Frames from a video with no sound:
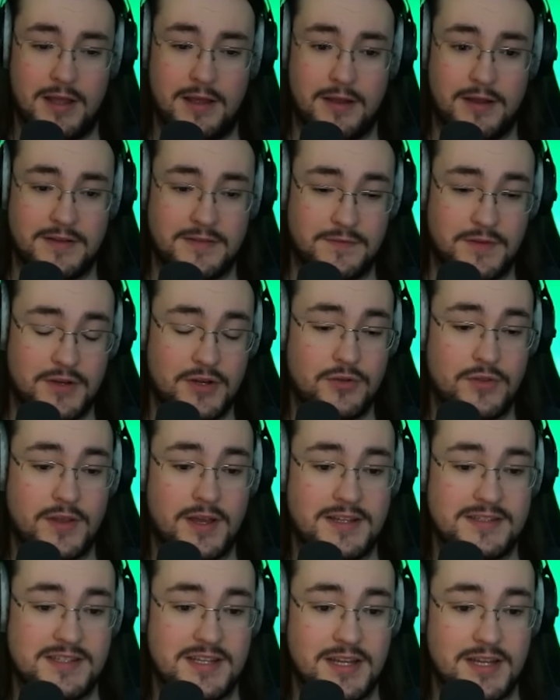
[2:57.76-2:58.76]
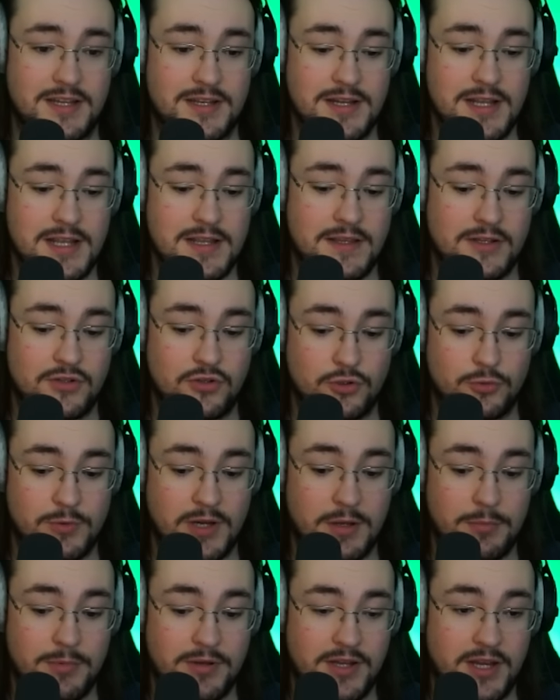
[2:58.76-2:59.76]
video that I seen that done a
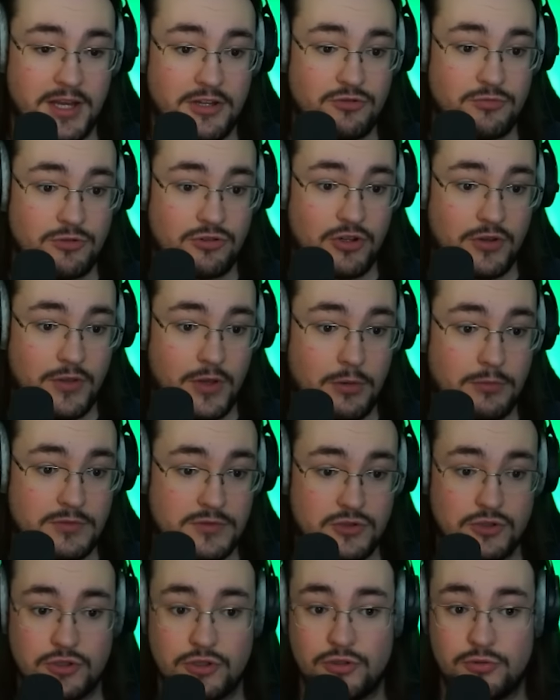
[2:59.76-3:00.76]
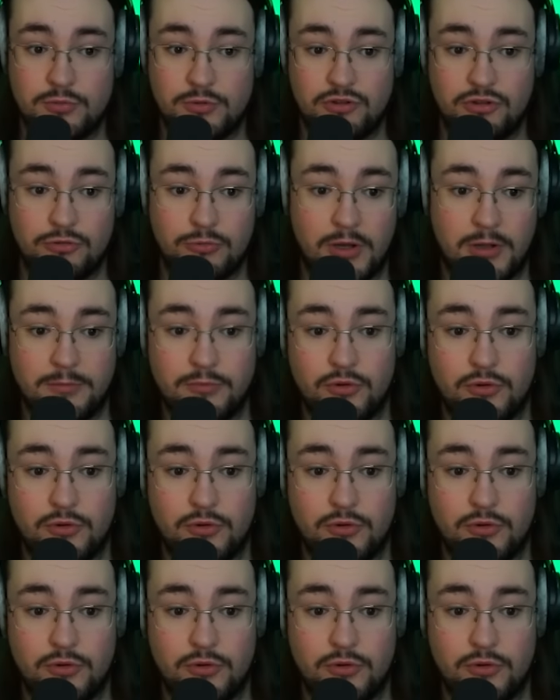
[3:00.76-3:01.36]
recommendation, which I thought was good, which is what I'm doing